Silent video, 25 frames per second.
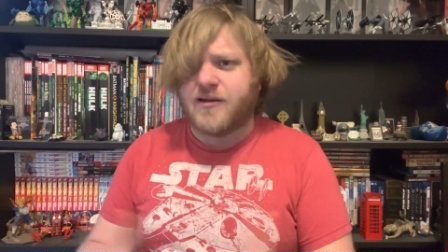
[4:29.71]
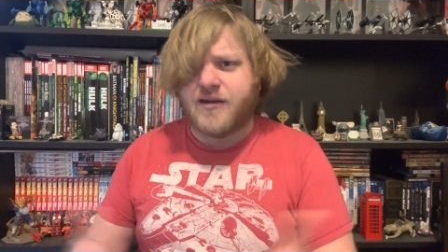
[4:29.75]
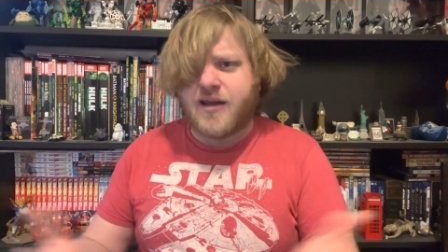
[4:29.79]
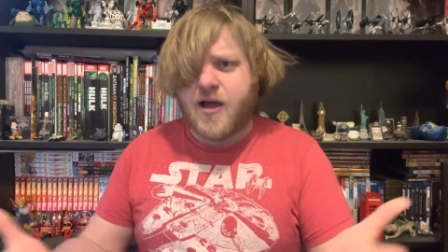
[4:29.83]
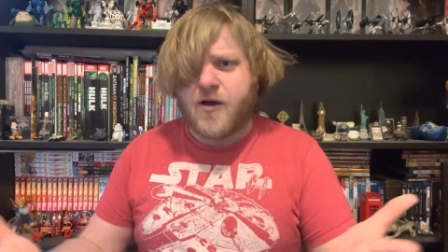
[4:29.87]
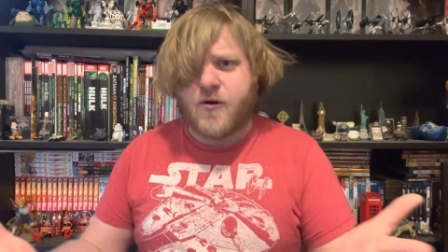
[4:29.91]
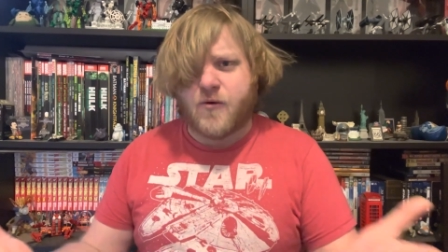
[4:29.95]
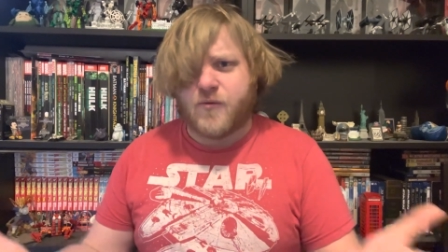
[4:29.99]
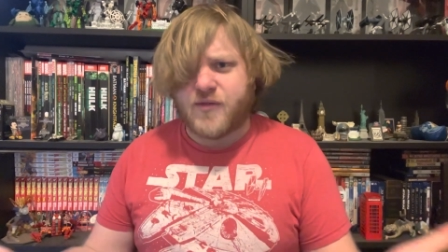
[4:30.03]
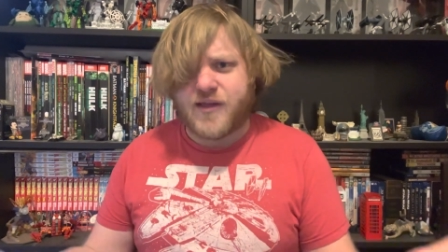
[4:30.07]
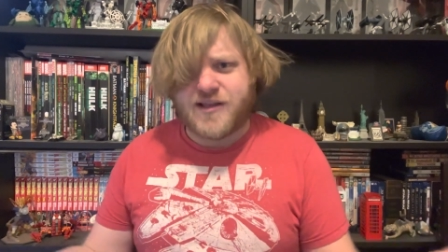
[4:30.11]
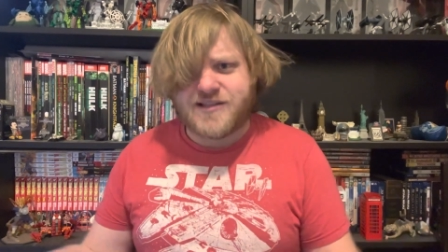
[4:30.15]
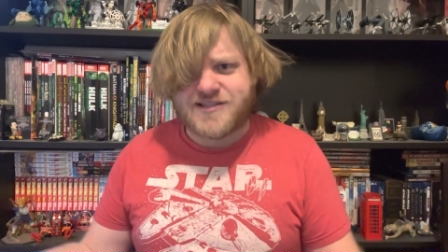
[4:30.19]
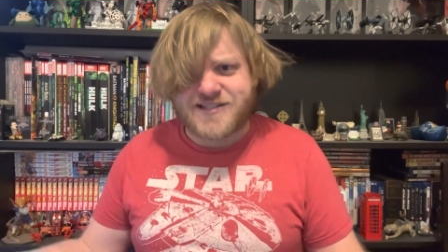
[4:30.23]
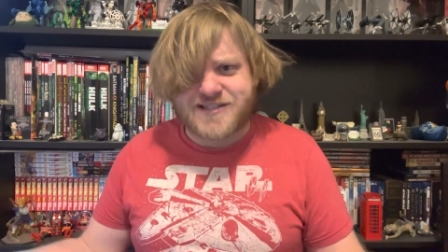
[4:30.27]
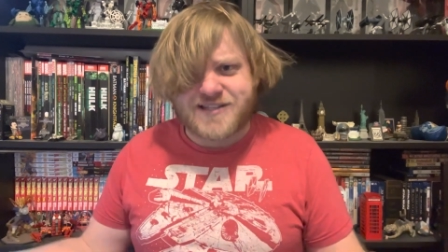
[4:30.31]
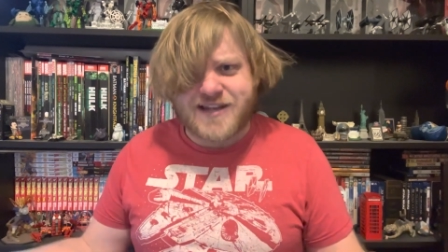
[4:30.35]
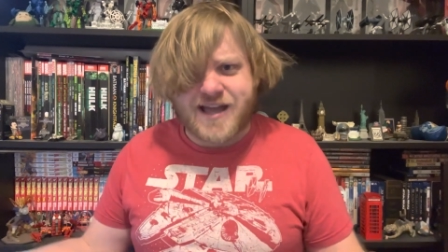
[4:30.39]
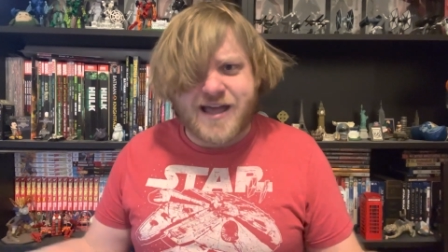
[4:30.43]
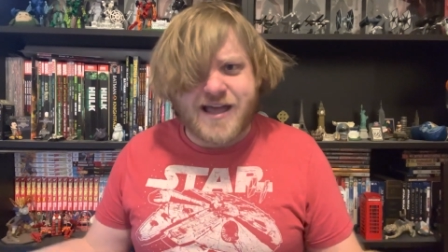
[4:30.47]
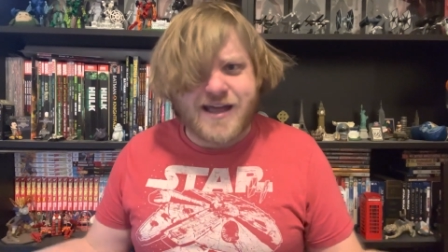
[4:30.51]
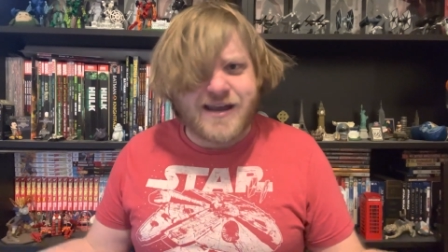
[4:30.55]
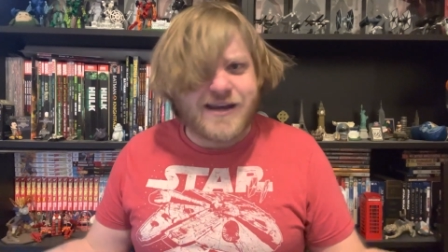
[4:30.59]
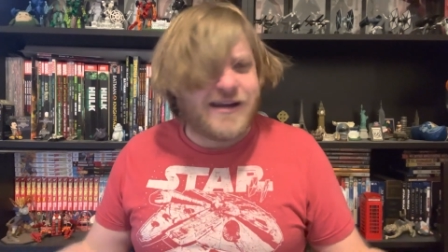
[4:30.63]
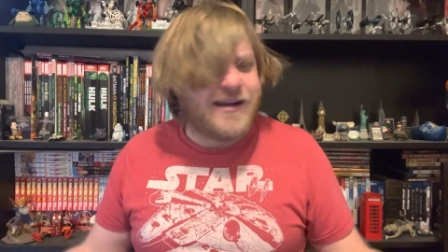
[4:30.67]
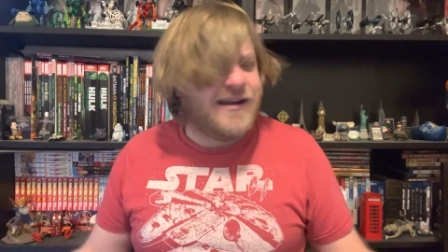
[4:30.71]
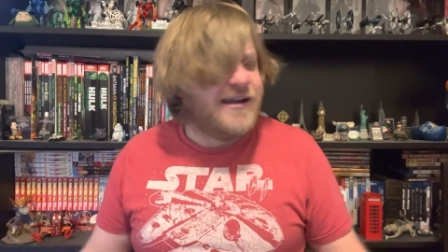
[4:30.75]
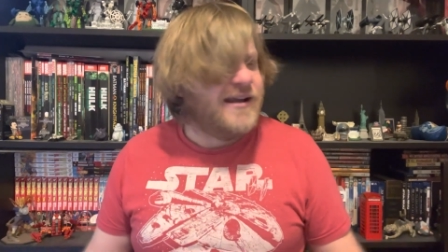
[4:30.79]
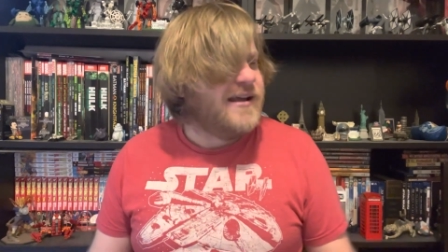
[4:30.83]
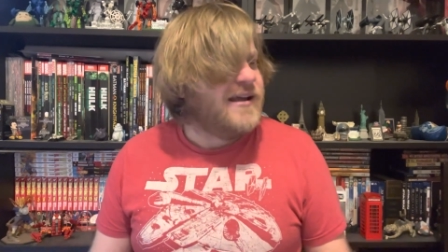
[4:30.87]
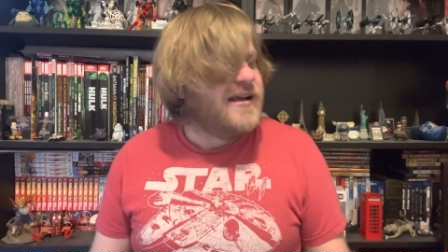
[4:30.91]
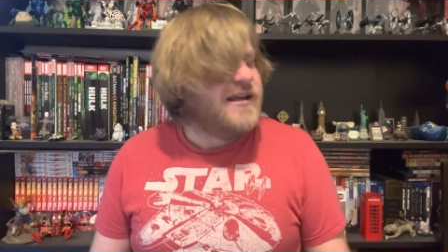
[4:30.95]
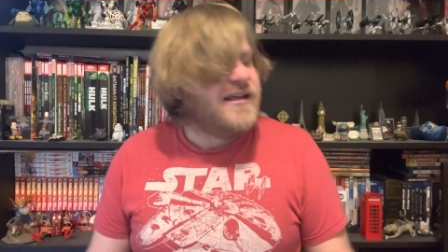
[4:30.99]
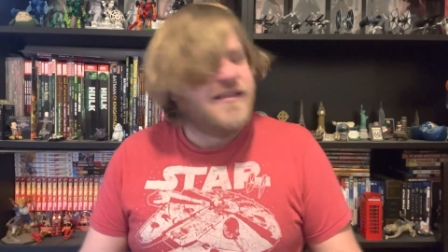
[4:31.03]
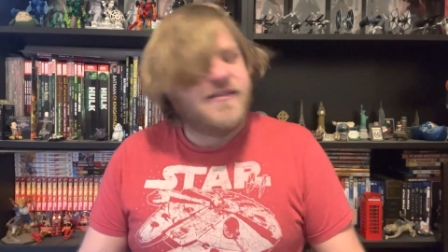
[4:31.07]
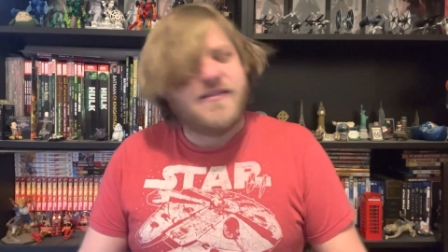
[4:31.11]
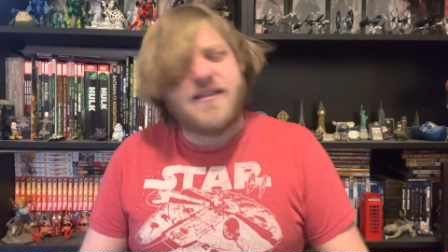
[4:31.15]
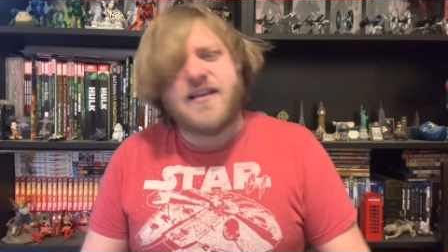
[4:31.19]
No, that's not
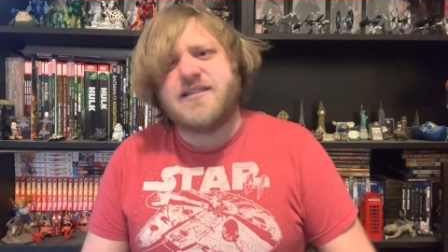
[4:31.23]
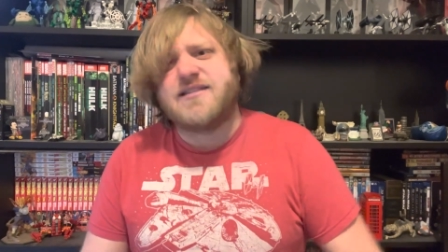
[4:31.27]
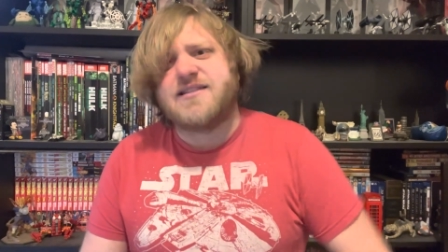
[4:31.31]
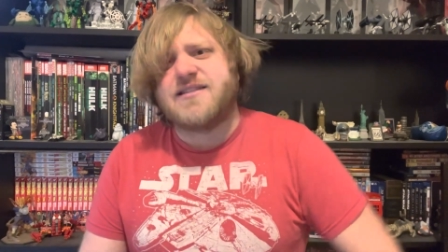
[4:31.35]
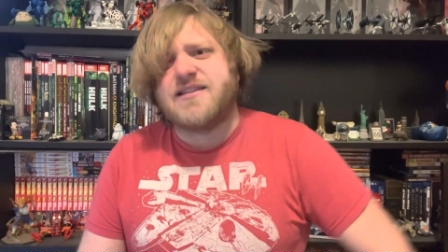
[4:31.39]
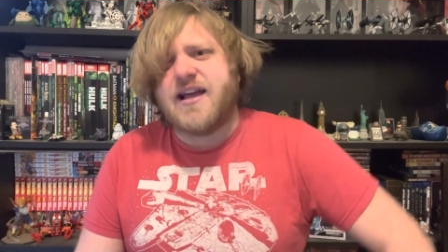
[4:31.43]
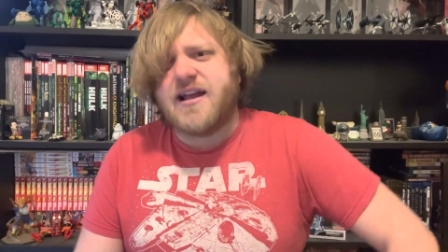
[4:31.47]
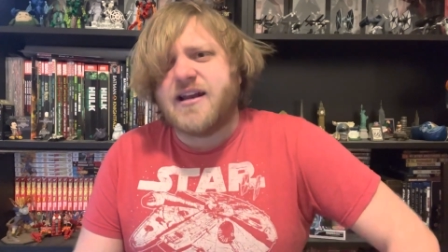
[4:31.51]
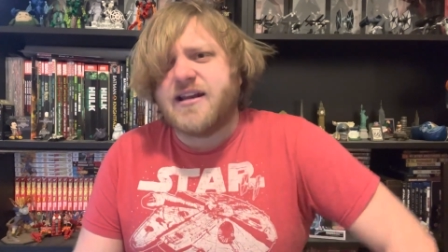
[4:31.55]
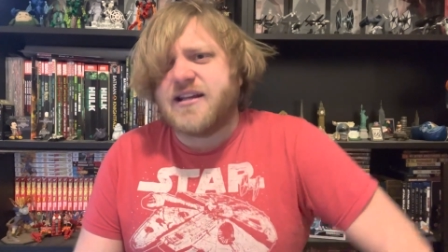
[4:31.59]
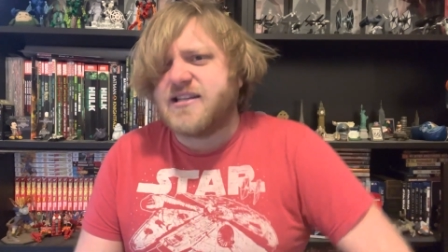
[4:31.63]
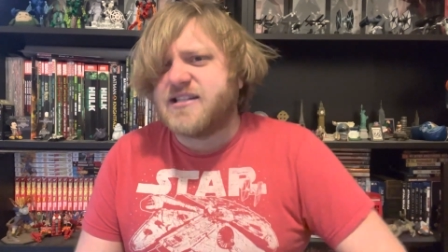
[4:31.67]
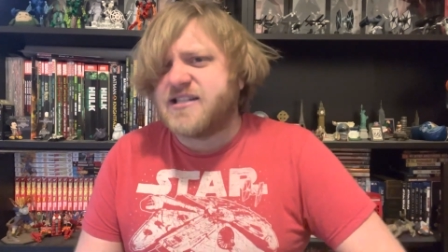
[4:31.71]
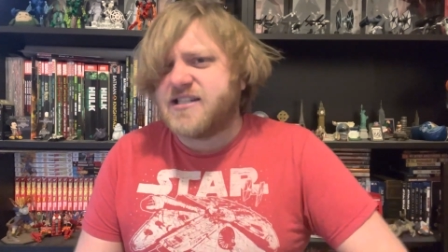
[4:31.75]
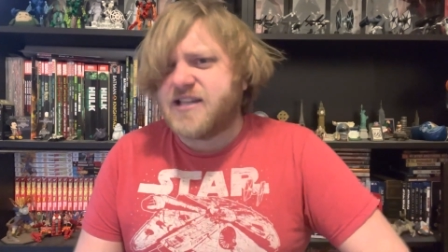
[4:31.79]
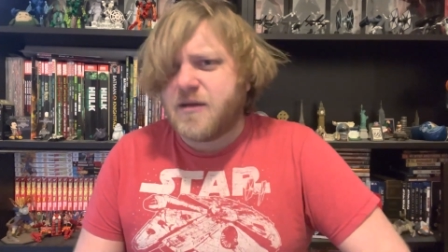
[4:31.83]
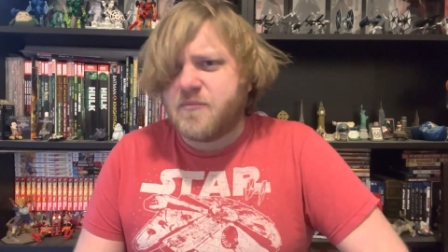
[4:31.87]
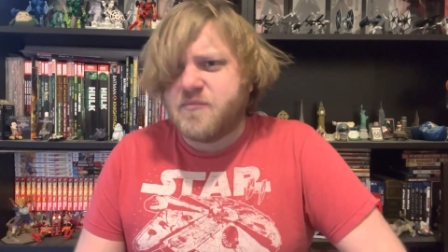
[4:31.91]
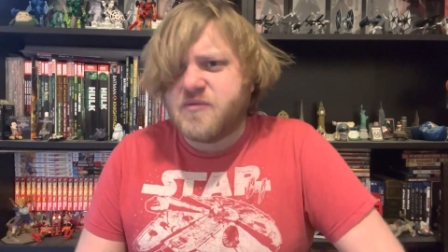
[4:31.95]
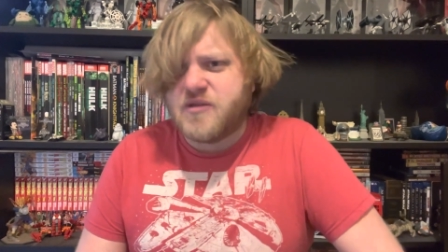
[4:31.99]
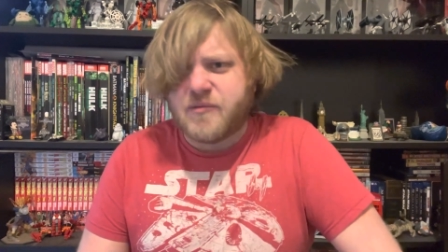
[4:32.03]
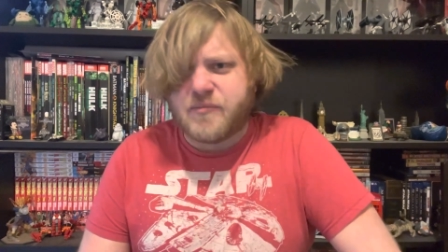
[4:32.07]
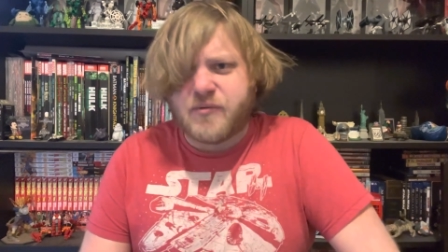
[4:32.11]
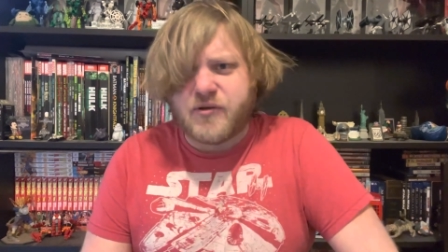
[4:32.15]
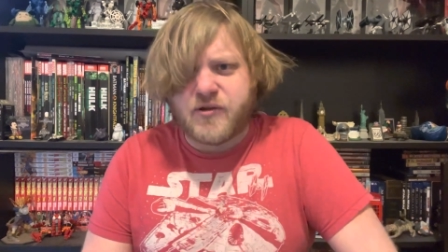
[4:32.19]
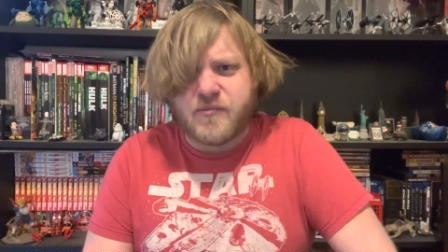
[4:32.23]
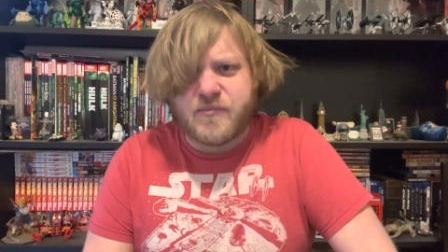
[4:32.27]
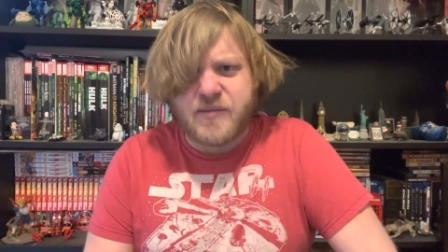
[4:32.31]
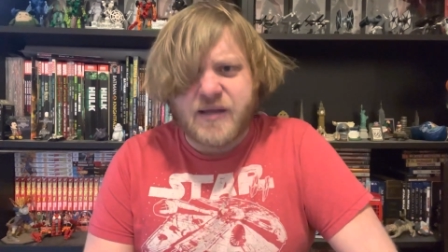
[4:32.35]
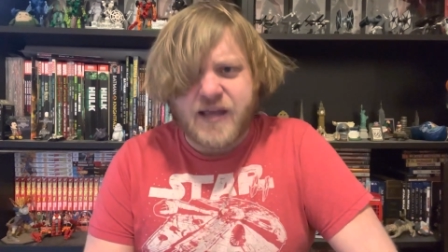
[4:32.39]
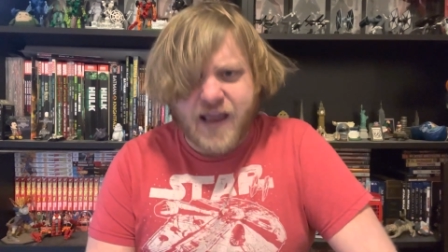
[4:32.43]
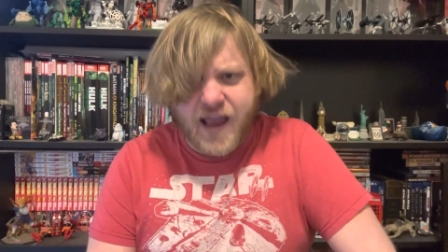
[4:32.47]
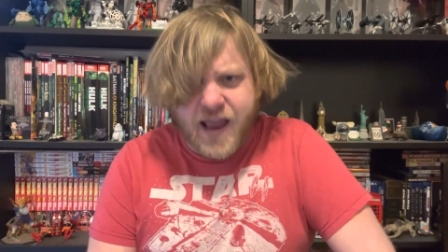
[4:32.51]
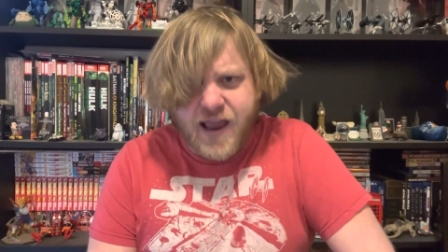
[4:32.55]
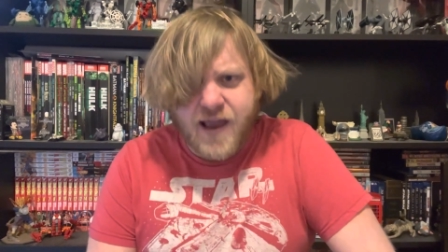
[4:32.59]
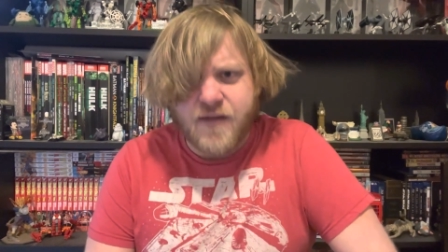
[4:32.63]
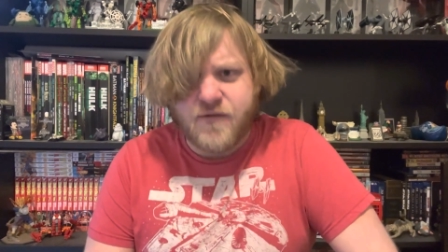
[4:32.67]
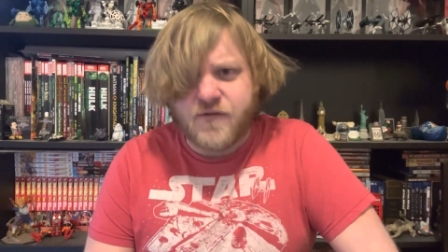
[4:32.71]
that's not acceptable
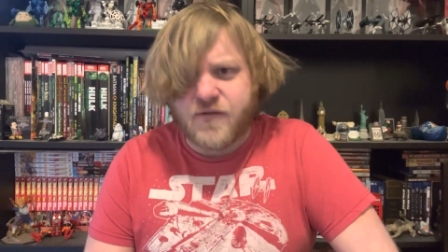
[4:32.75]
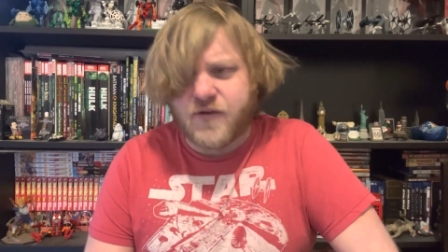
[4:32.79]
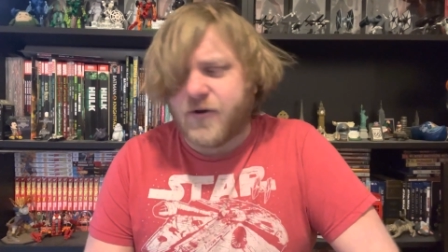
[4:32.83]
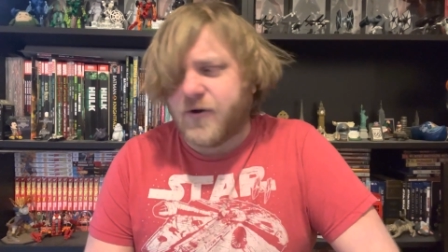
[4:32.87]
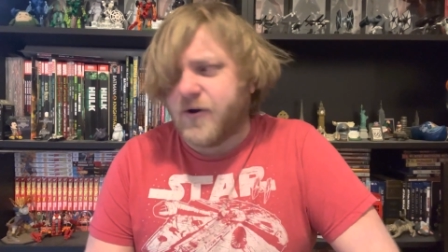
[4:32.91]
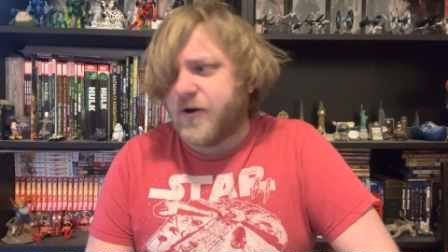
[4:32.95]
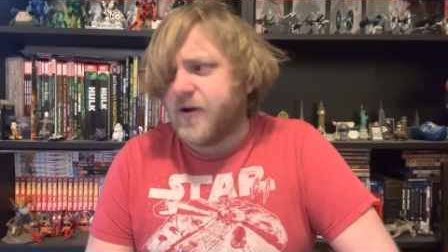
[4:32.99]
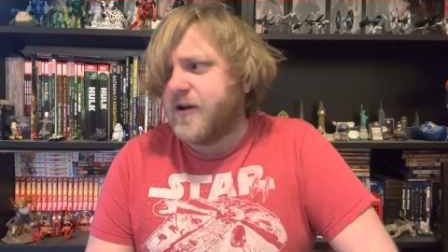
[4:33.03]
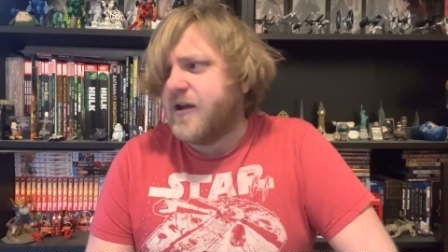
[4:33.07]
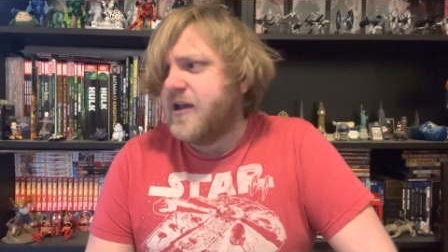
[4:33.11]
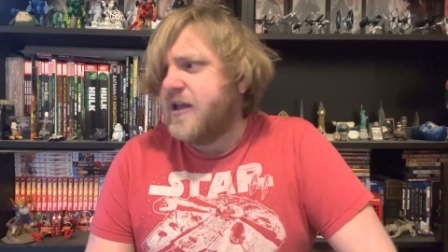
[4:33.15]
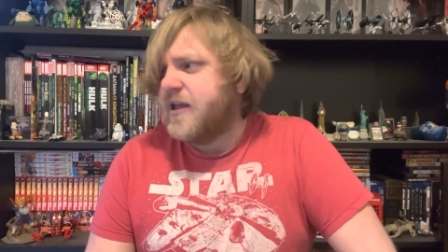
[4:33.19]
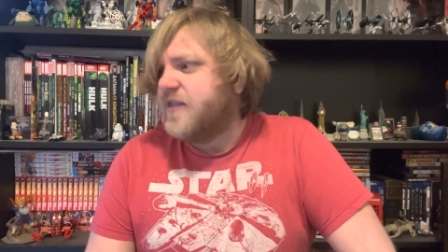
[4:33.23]
behavior.